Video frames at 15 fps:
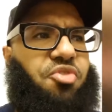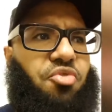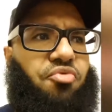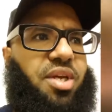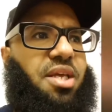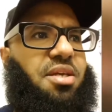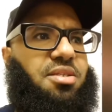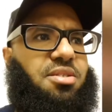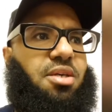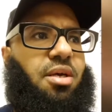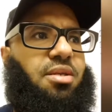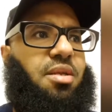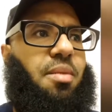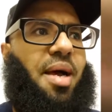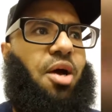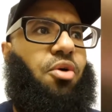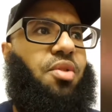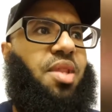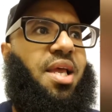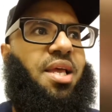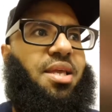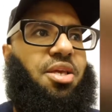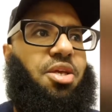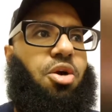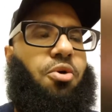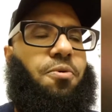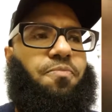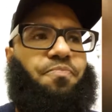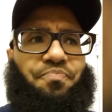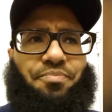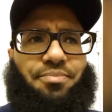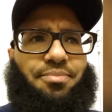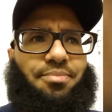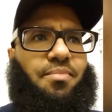if you're really concerned about, you know,